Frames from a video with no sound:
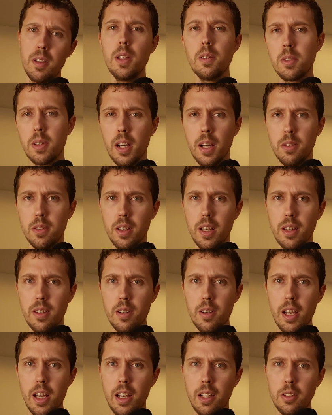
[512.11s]
These guys lay
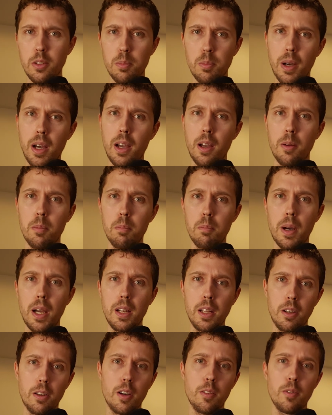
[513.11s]
their eggs by
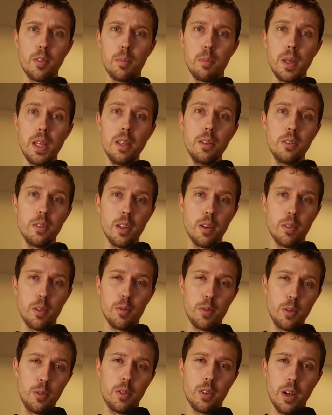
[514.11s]
biting off a piece of
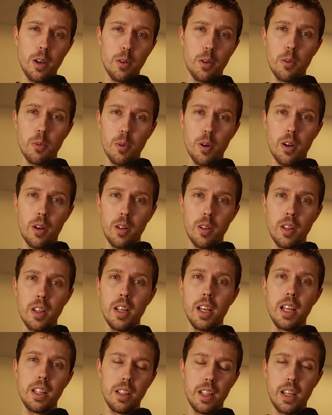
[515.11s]
the fruit's outer
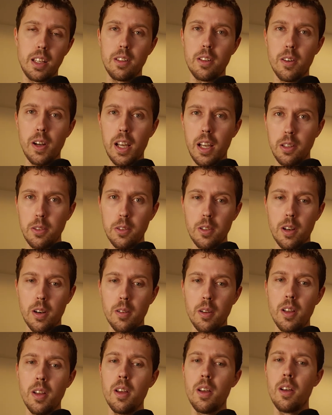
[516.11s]
wall and laying their eggs
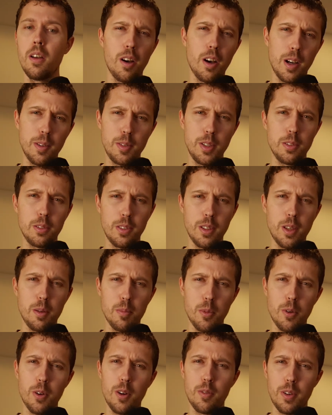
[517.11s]
there.
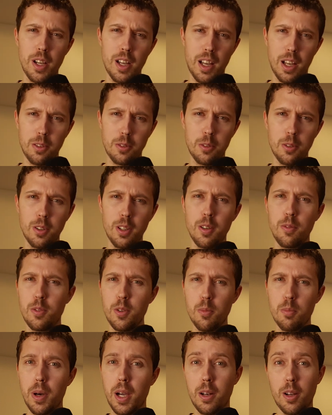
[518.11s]
Obviously more of a hassle
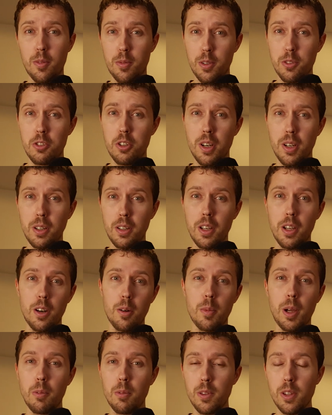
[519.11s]
if you bite off a chunk
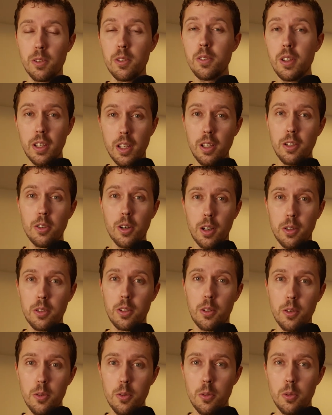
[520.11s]
and are met with a sticky
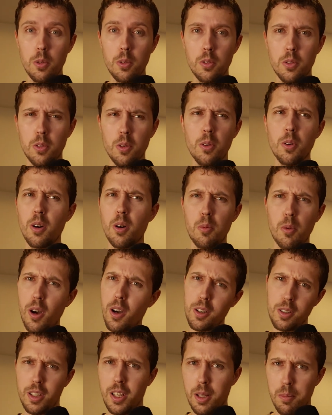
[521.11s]
toxic ooze or a
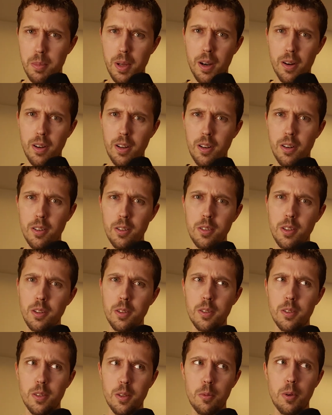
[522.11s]
rock-like barrier,
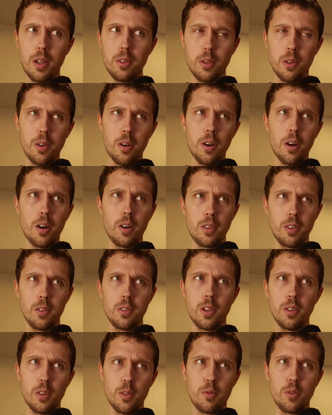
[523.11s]
since the resin
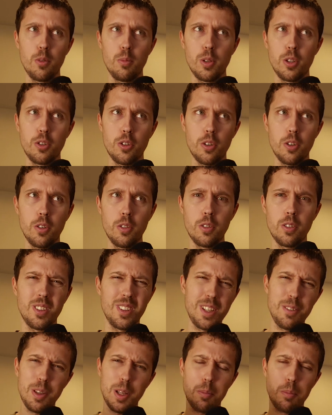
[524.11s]
hardens as the fruit
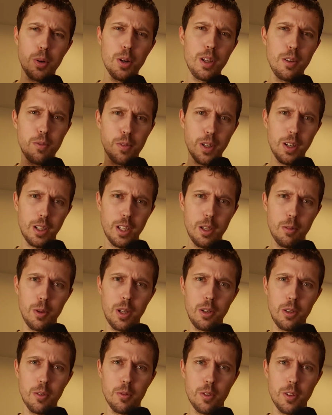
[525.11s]
matures, leaving a pretty finicky
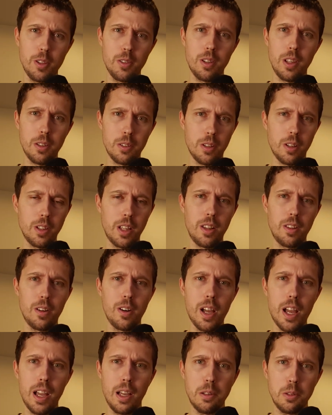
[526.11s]
window for these things to lay
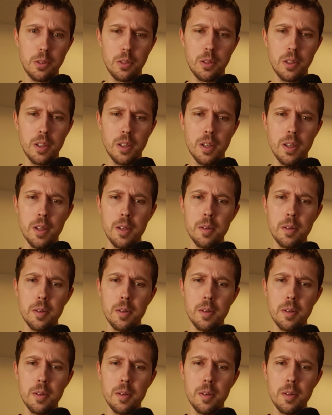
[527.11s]
their eggs.